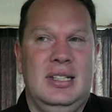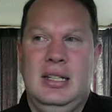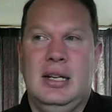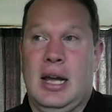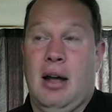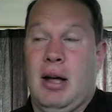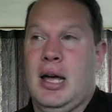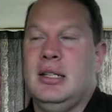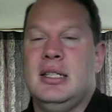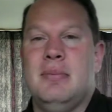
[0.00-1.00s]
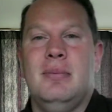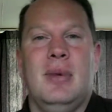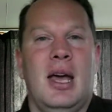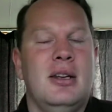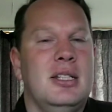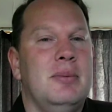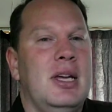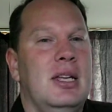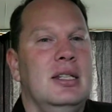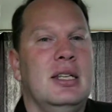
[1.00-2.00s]
you know, how, how, does that, how does that
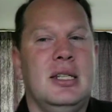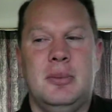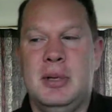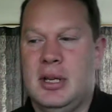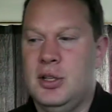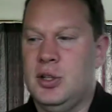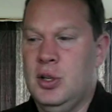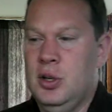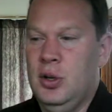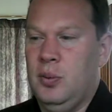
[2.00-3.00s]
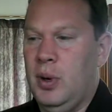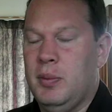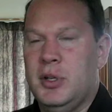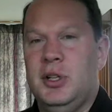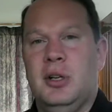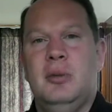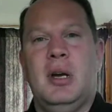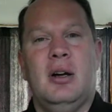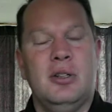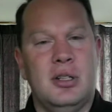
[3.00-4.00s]
make any sense? Because when we're talking
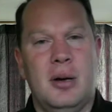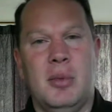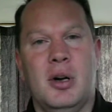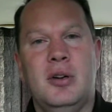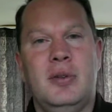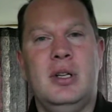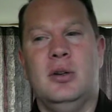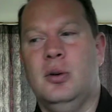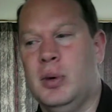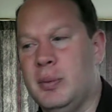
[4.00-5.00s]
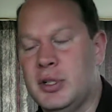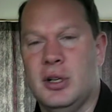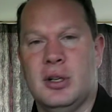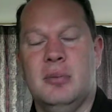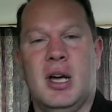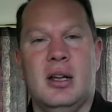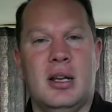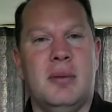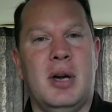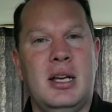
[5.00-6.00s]
about a motor vehicle, when we're talking
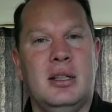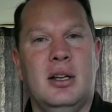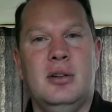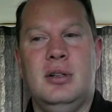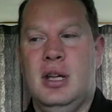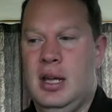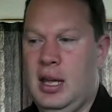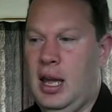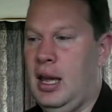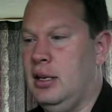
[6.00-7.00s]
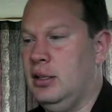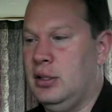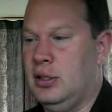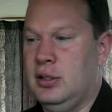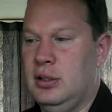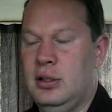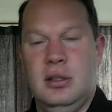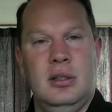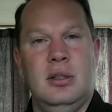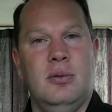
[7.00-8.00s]
about a bank loan, and
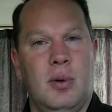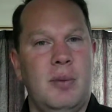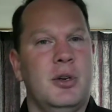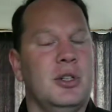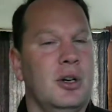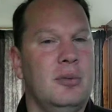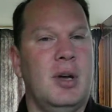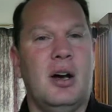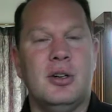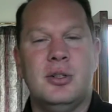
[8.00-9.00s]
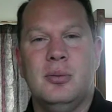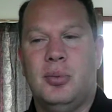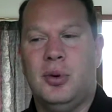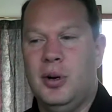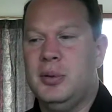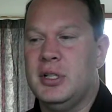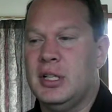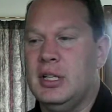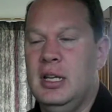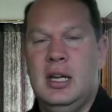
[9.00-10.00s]
when we're talking about
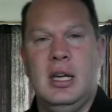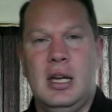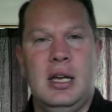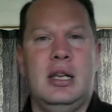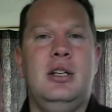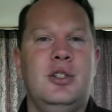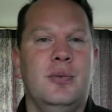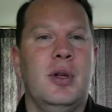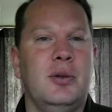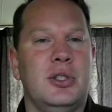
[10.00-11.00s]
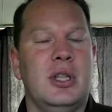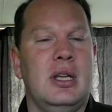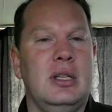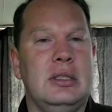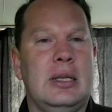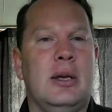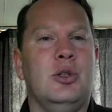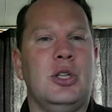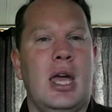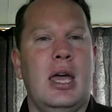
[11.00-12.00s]
property, in each of those things
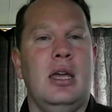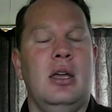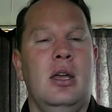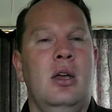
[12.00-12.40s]
there's a